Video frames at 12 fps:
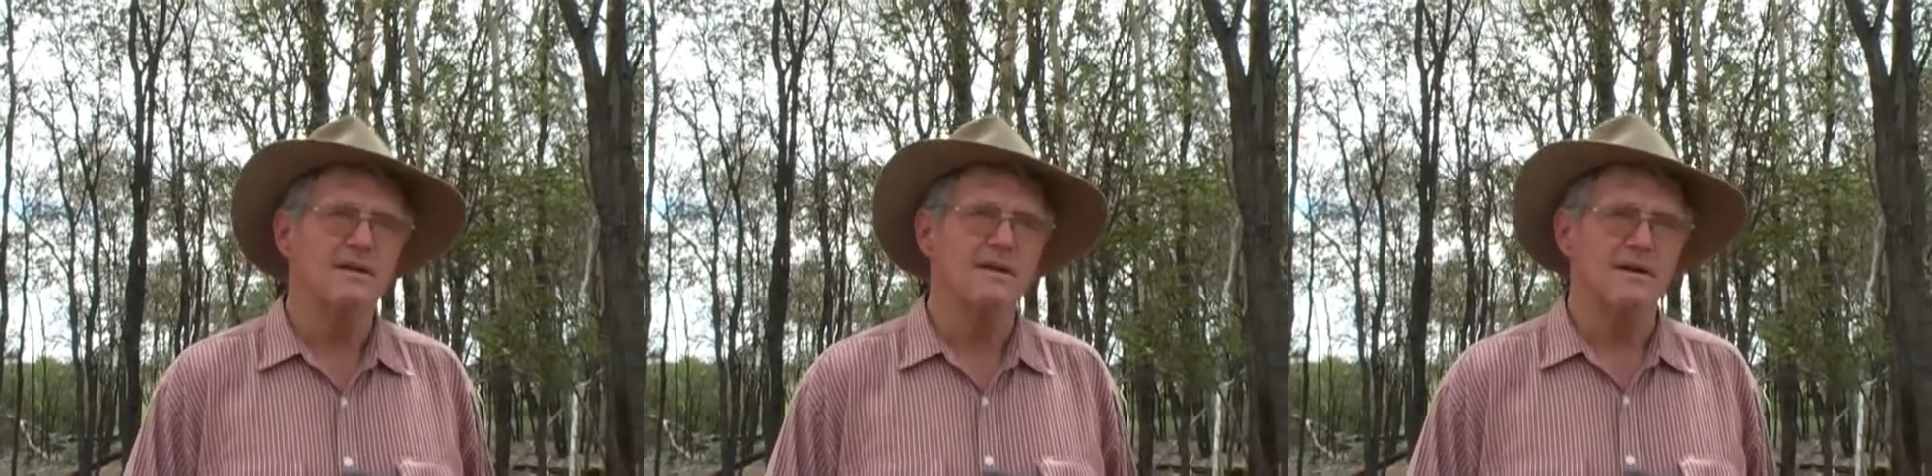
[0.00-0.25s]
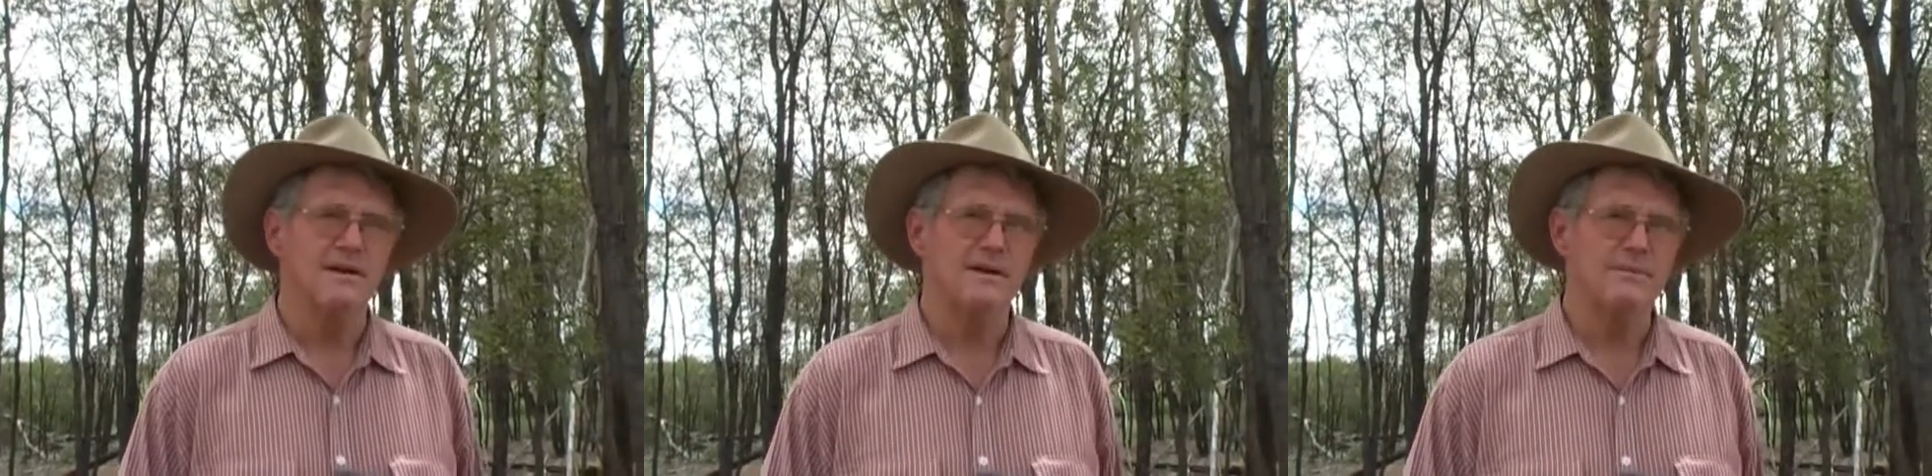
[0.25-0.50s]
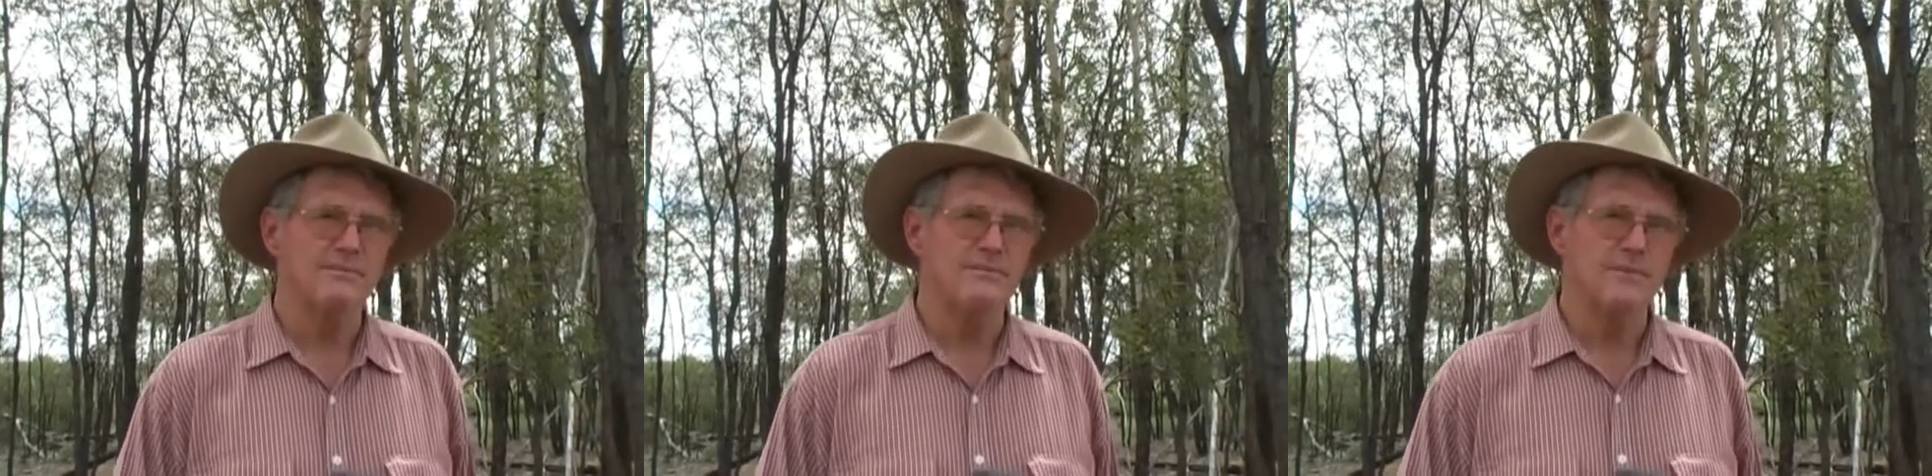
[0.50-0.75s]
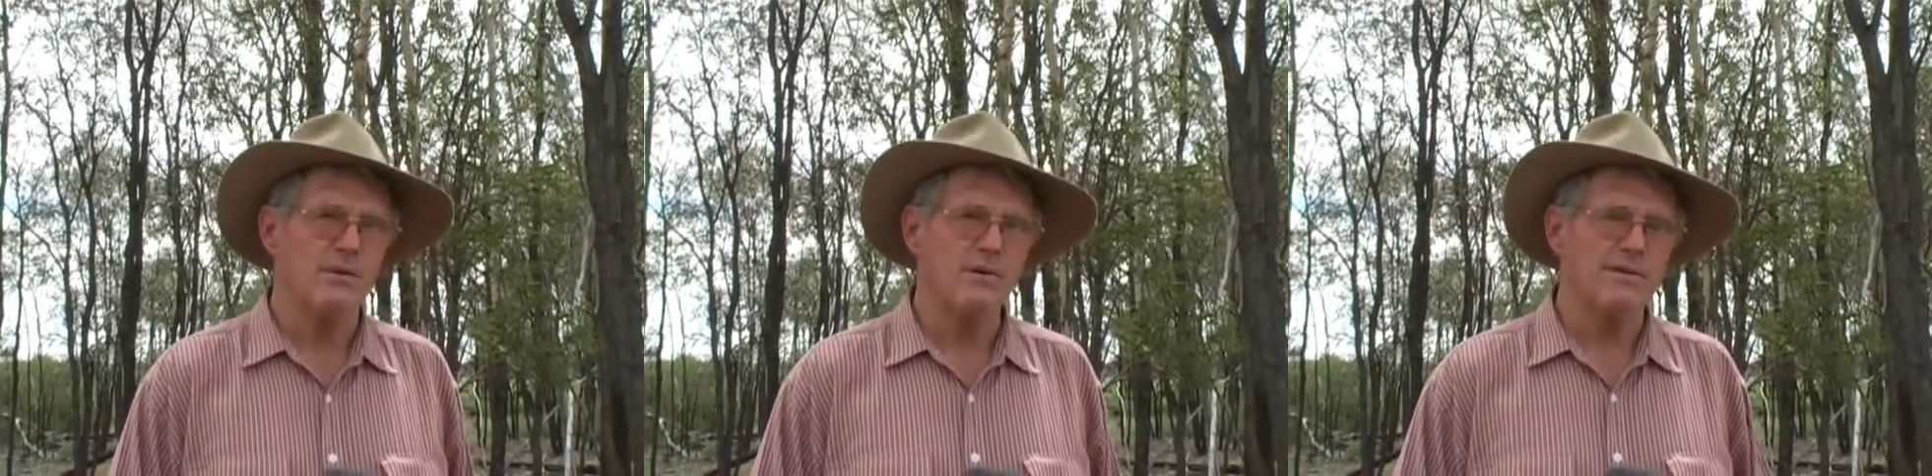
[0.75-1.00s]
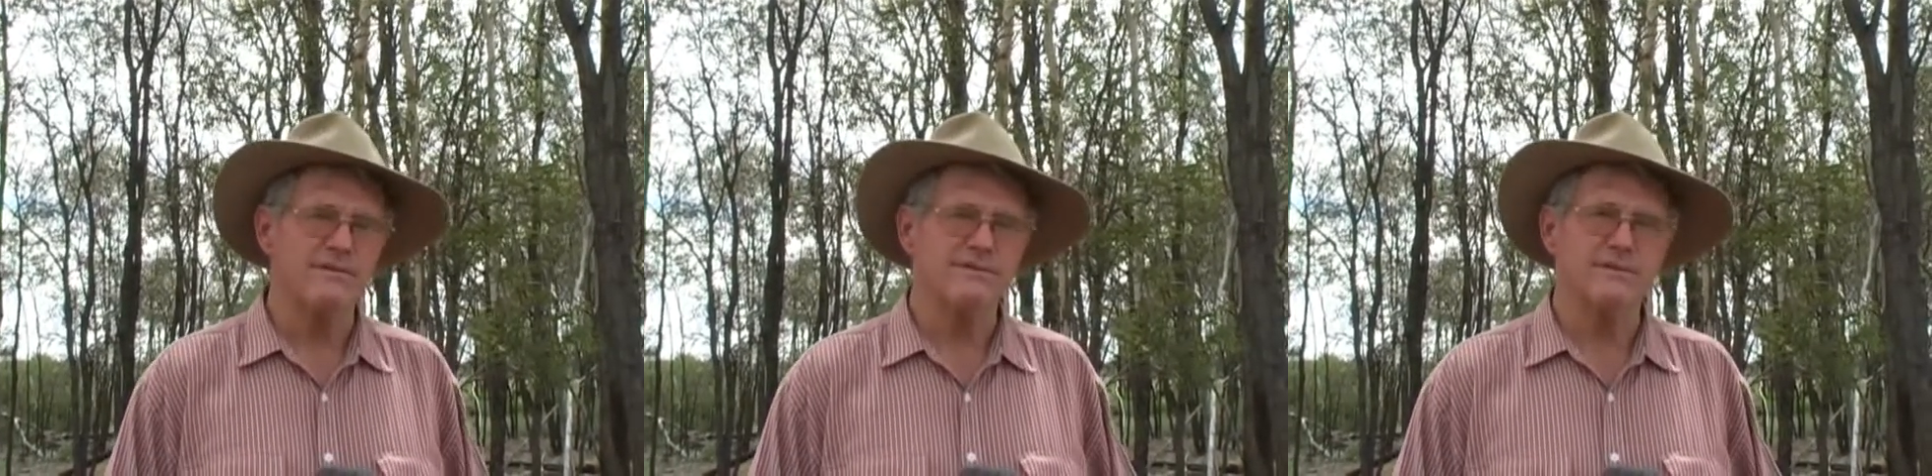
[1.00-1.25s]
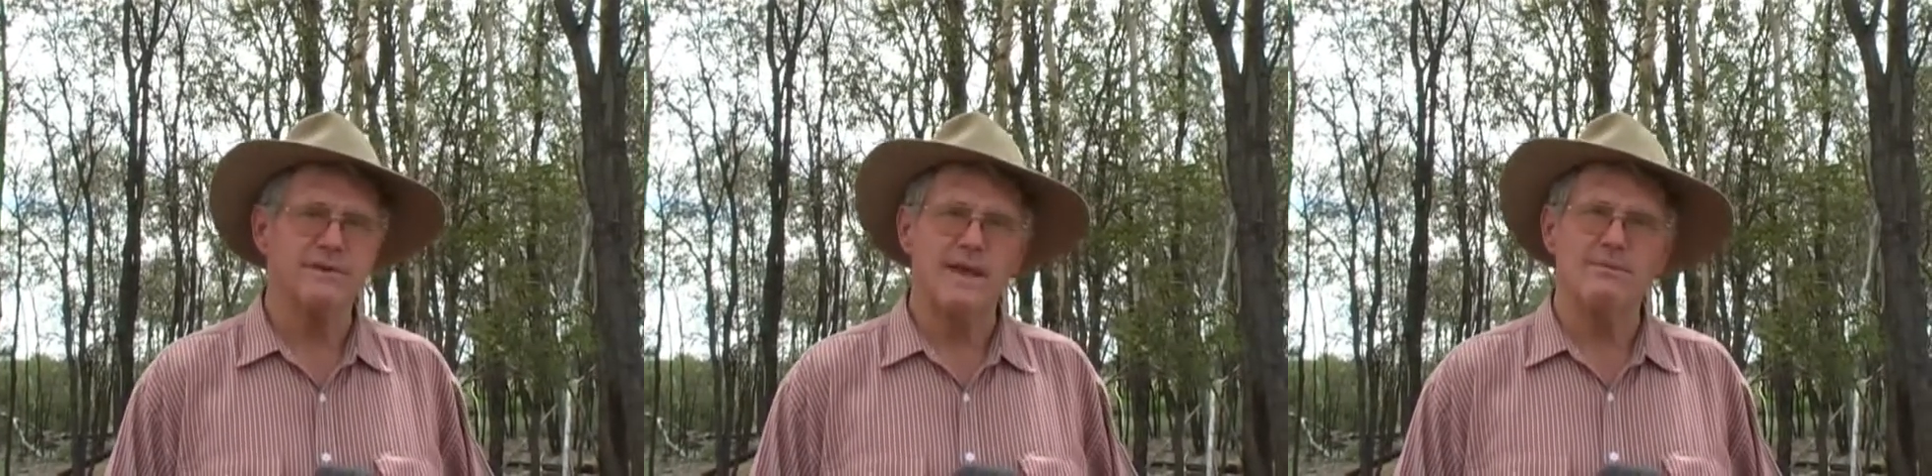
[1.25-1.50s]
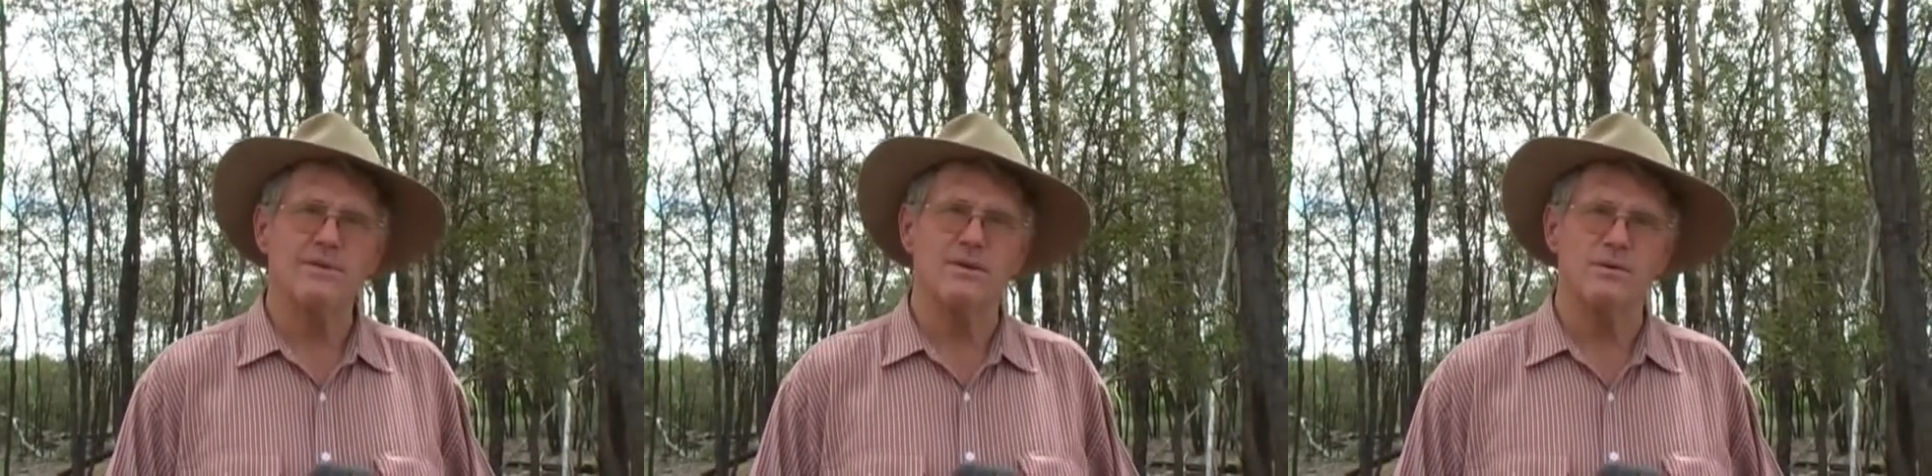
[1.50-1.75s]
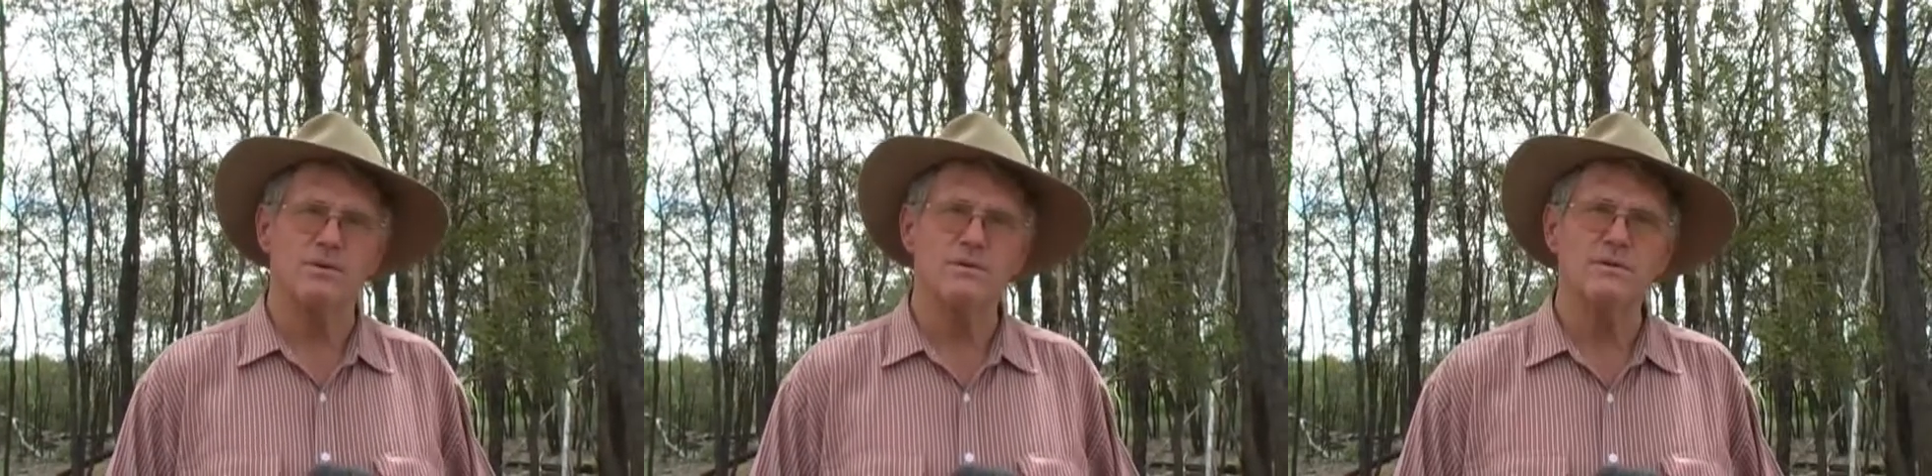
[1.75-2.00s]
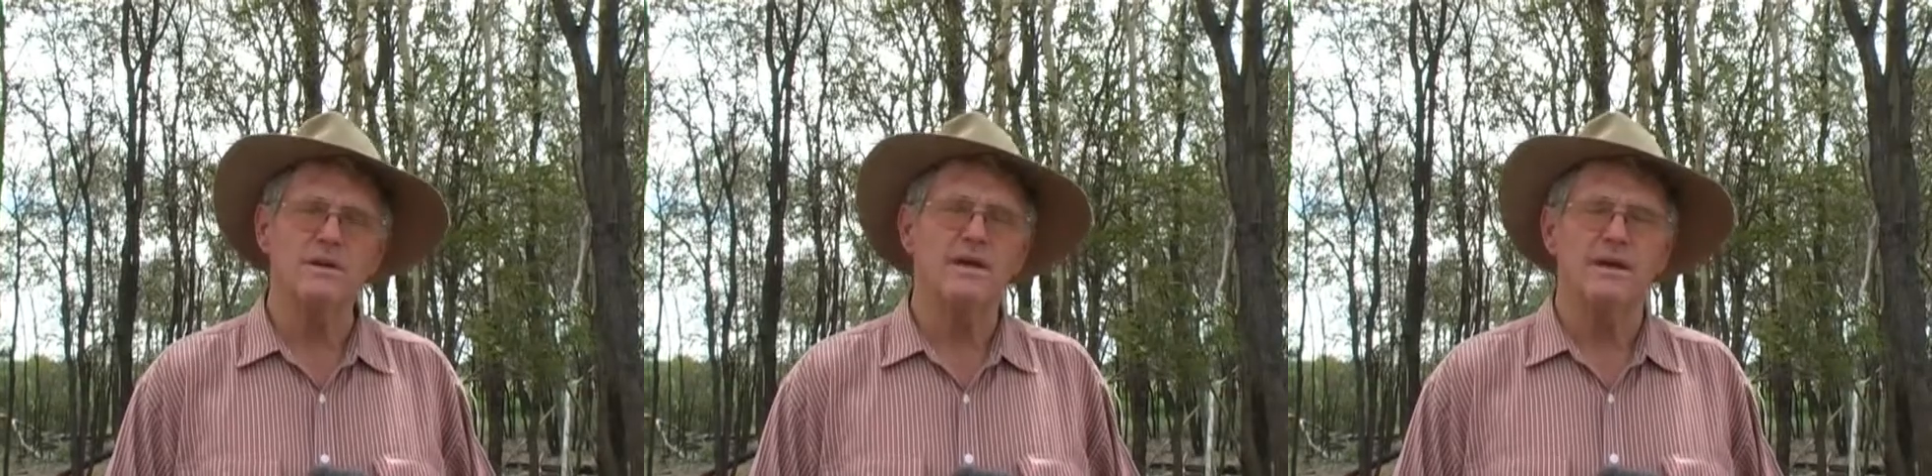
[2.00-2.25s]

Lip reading: they won't have camped there at all,